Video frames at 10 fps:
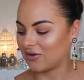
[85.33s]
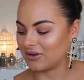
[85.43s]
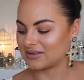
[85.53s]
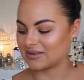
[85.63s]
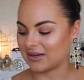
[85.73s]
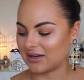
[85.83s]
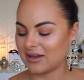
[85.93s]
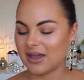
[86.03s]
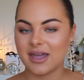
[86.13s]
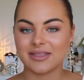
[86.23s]

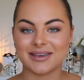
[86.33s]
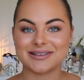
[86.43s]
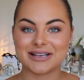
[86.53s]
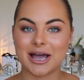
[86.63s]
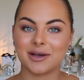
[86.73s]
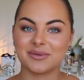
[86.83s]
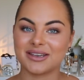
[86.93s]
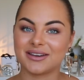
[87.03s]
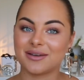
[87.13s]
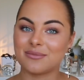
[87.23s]
Honestly, these come
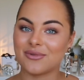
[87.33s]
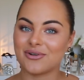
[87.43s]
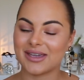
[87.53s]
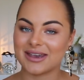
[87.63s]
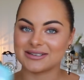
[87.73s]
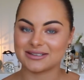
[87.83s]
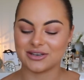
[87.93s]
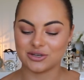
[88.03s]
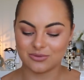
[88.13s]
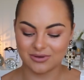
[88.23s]
in more handy
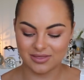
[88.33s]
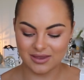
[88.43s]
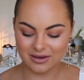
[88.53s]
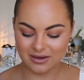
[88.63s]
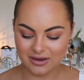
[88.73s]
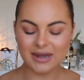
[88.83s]
than you would think.